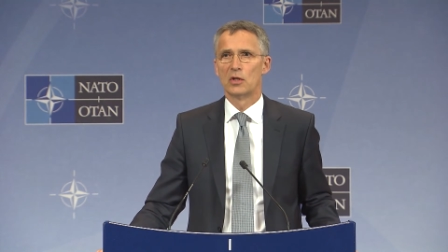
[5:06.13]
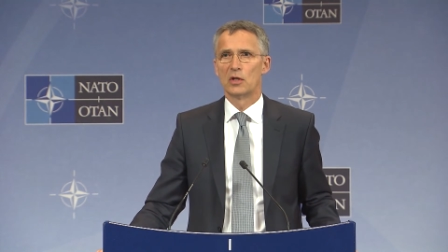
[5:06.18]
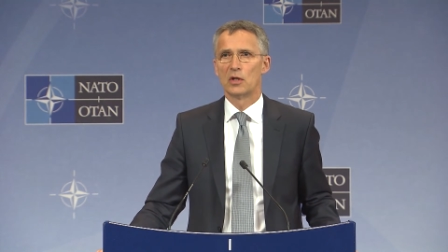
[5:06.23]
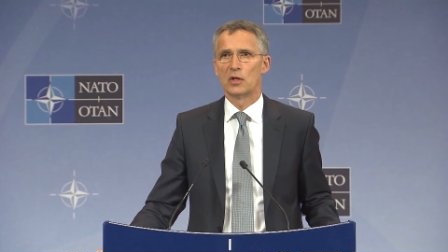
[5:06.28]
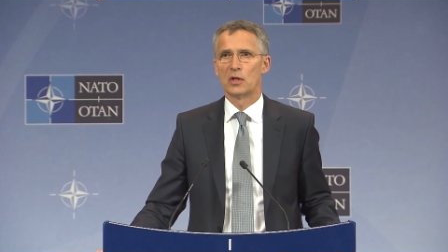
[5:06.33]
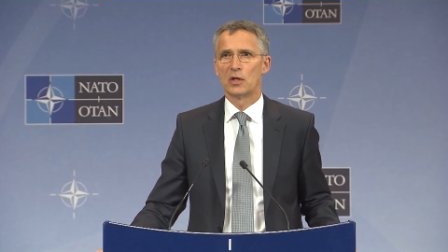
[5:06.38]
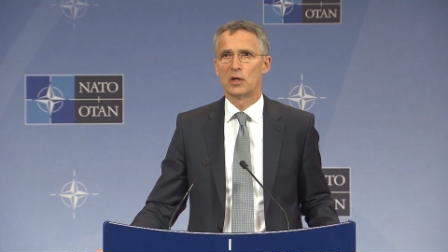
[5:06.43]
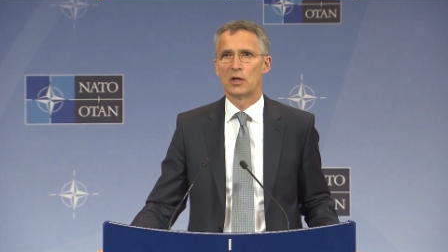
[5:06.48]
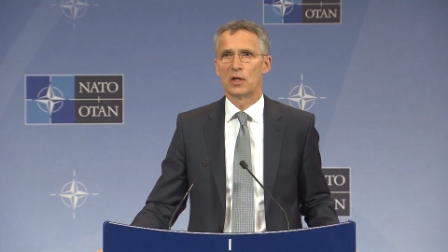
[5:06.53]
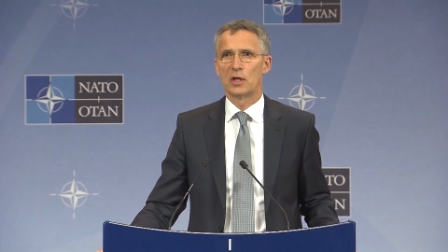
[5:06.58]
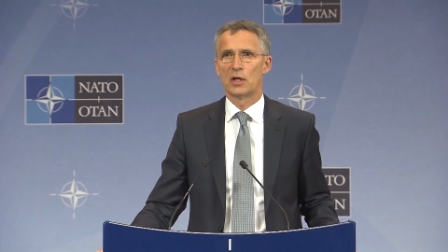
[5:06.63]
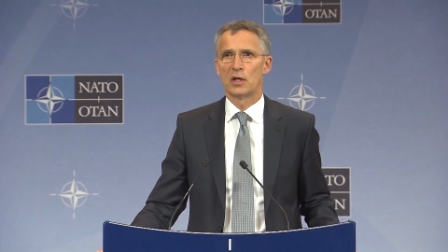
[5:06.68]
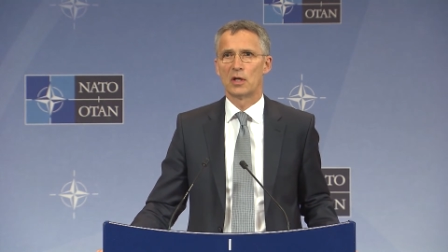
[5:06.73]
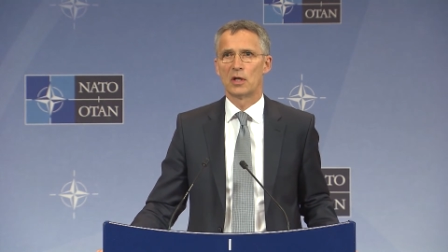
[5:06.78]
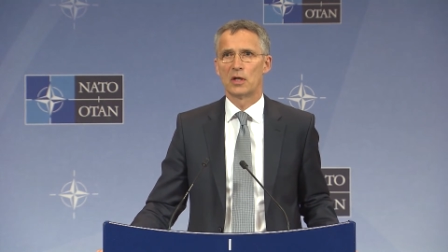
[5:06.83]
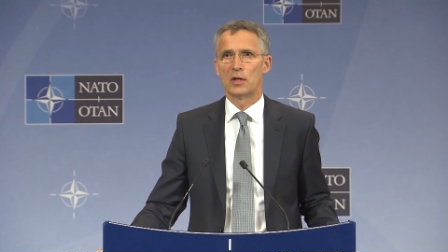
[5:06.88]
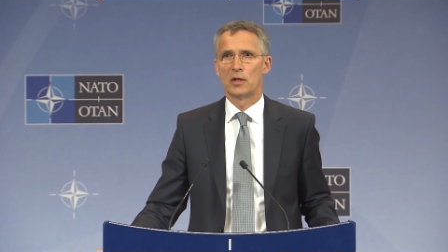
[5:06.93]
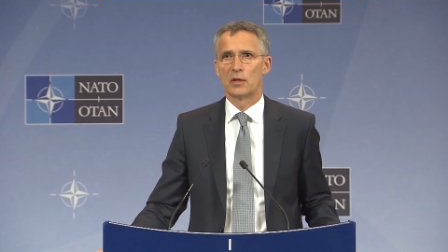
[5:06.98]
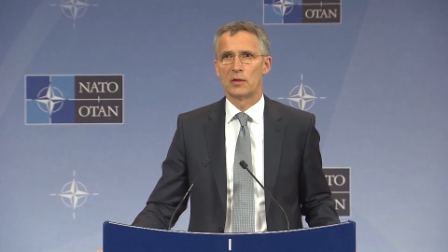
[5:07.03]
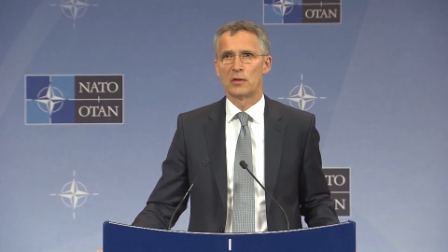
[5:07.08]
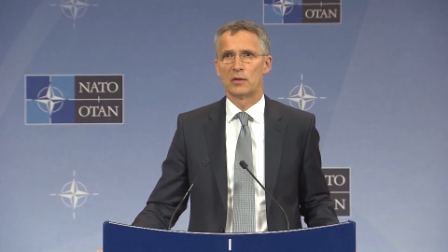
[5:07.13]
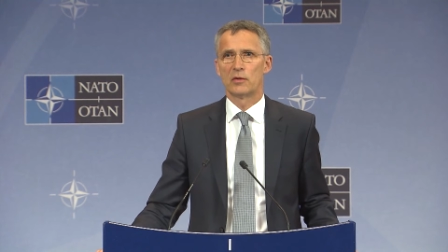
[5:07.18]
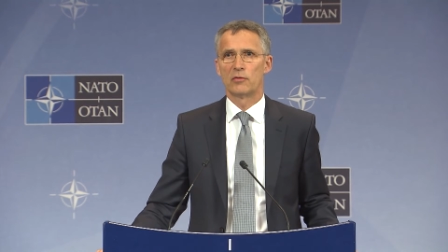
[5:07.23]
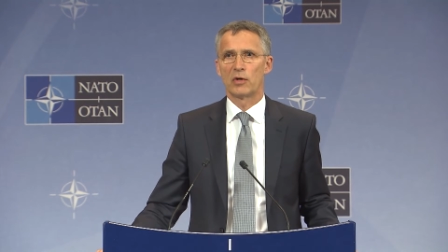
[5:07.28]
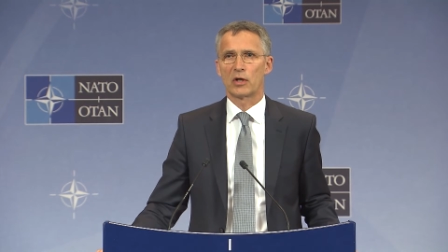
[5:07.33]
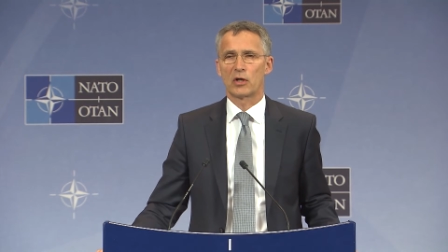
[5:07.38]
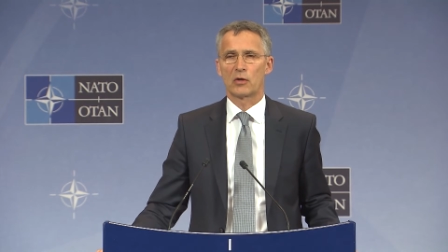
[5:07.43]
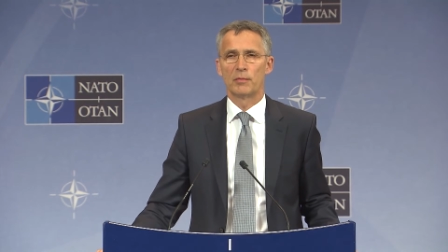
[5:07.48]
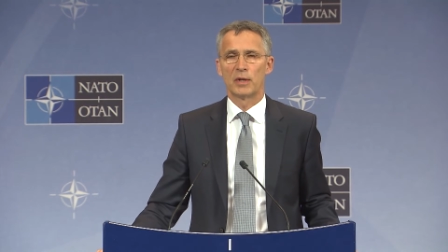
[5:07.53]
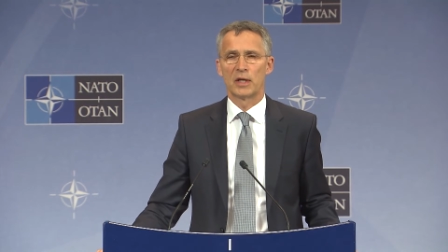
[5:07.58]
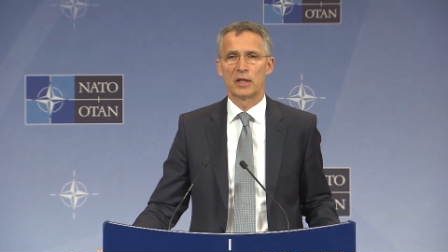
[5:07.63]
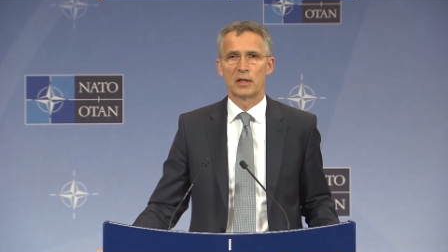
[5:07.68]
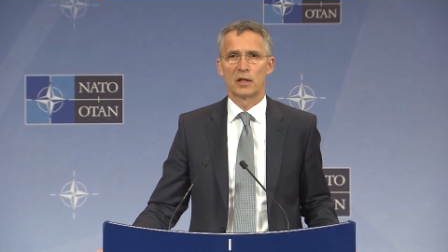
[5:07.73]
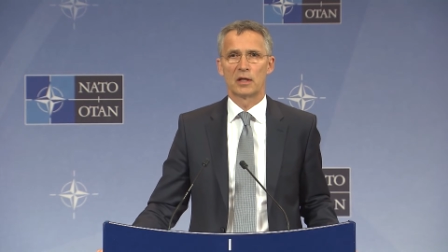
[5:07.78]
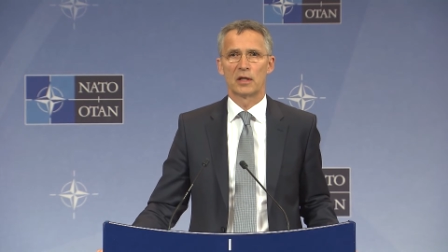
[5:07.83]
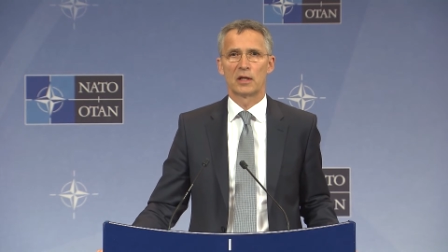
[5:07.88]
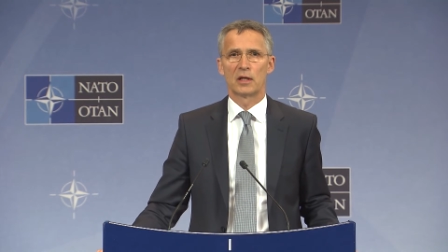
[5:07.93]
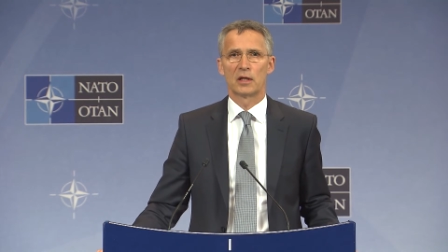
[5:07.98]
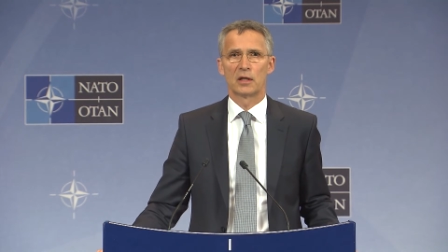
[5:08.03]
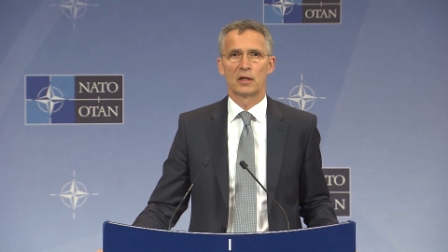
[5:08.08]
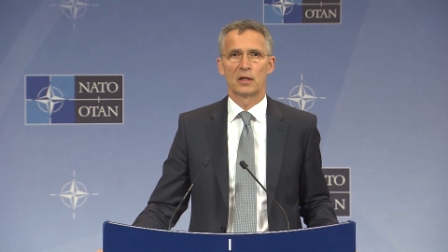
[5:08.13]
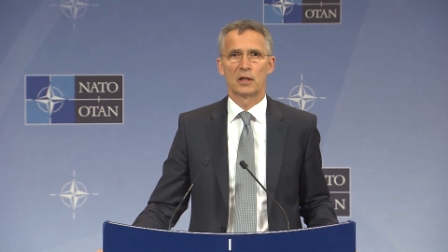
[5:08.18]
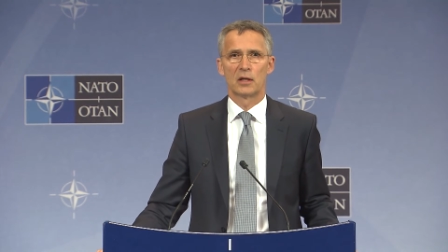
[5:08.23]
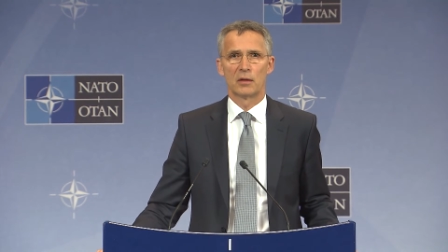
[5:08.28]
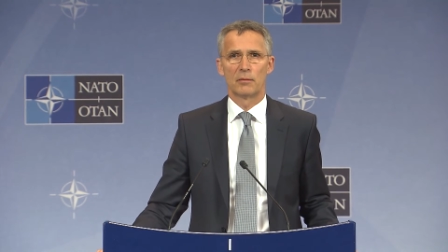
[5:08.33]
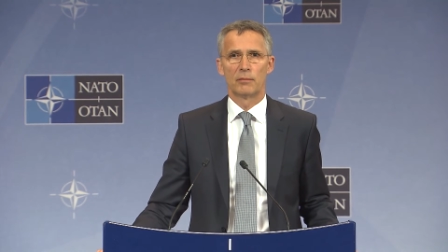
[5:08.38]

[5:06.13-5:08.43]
recommending